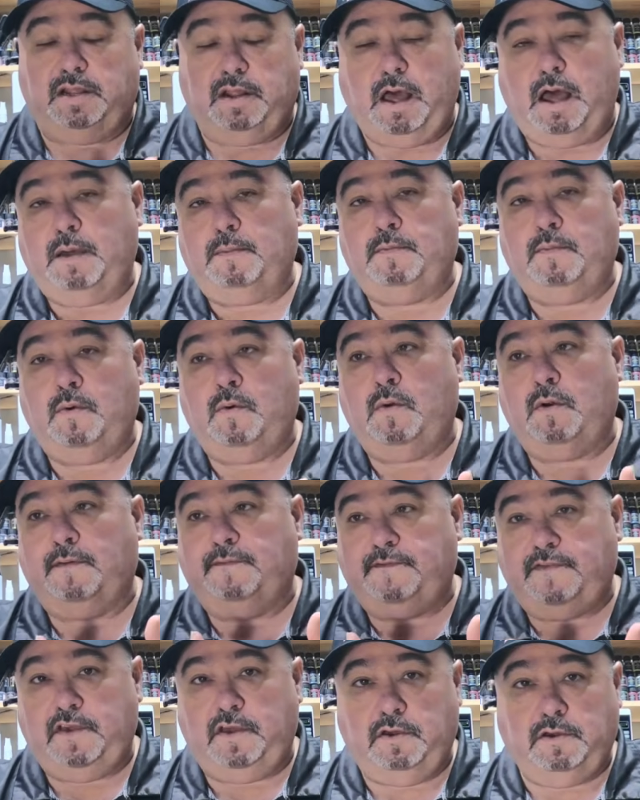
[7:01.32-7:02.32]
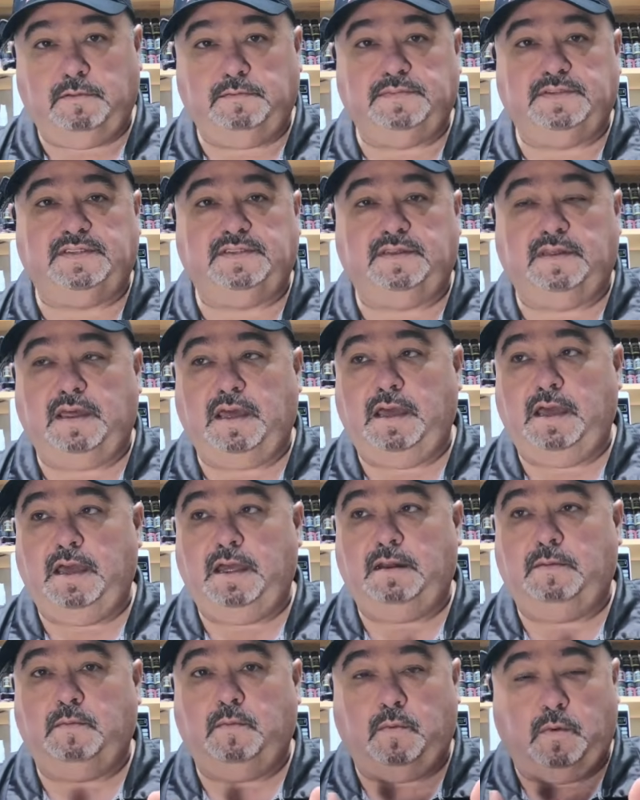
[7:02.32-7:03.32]
lot more fumes
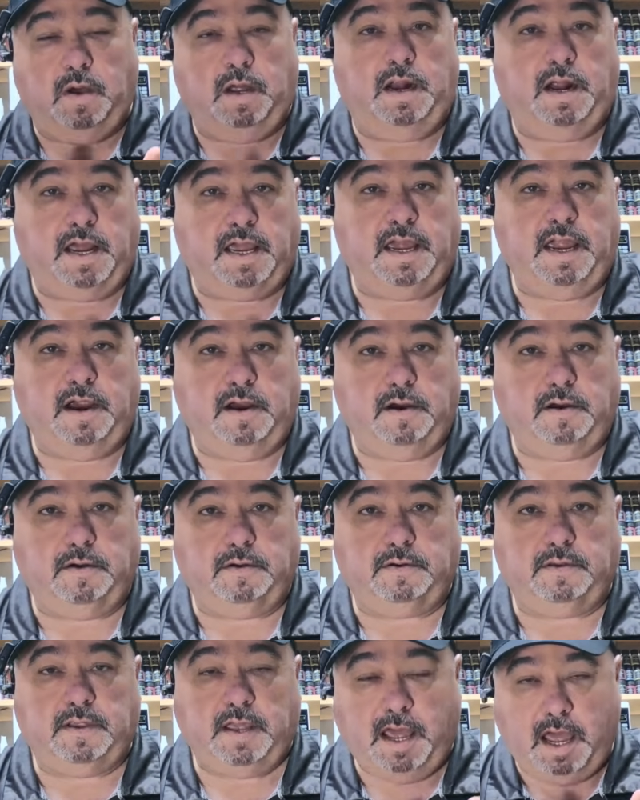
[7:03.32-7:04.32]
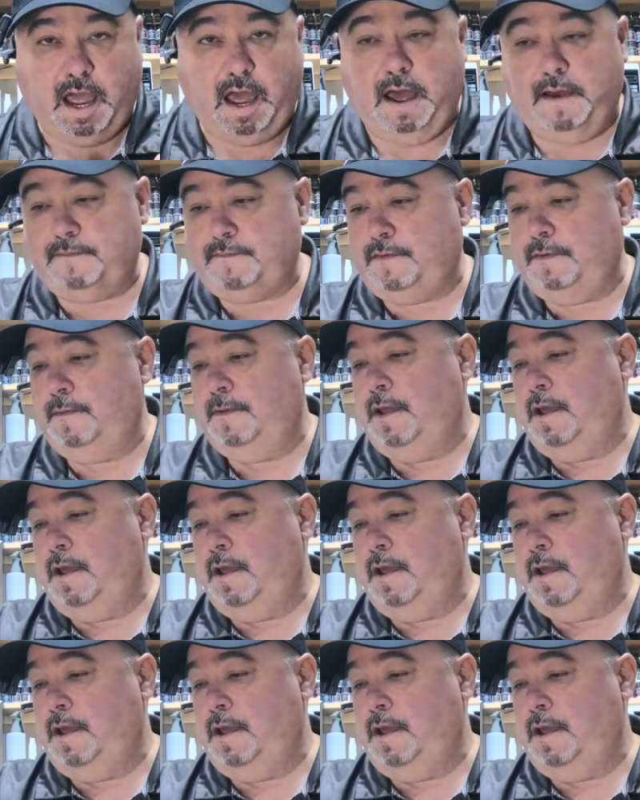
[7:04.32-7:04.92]
than what I care to have.